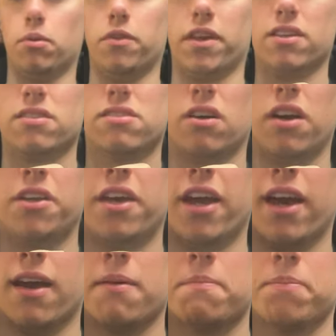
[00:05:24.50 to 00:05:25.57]
on the inside
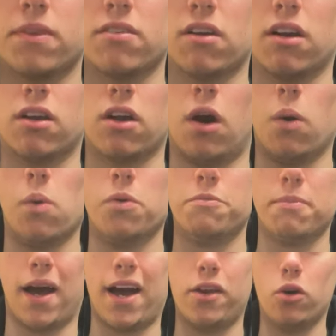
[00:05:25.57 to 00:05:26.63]
here. It's like gold
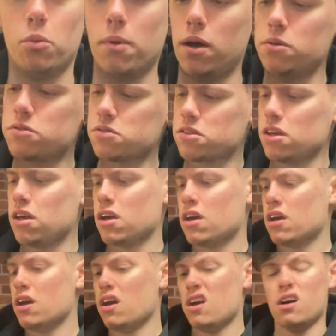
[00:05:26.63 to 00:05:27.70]
man almost.
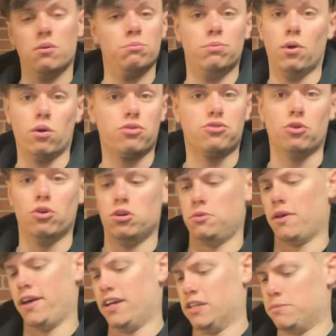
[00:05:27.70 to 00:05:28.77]
I'm not sure who
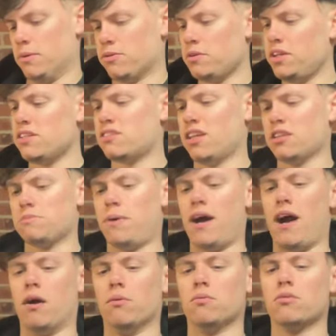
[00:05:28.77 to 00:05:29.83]
that is, it's only six
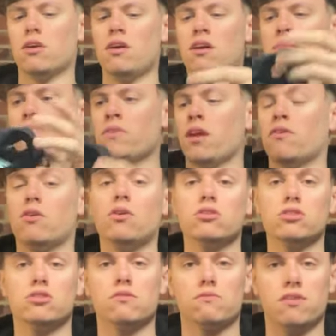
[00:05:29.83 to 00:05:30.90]
pound. I've got to
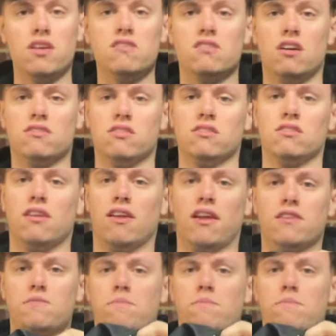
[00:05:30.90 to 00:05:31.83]
do some research into this,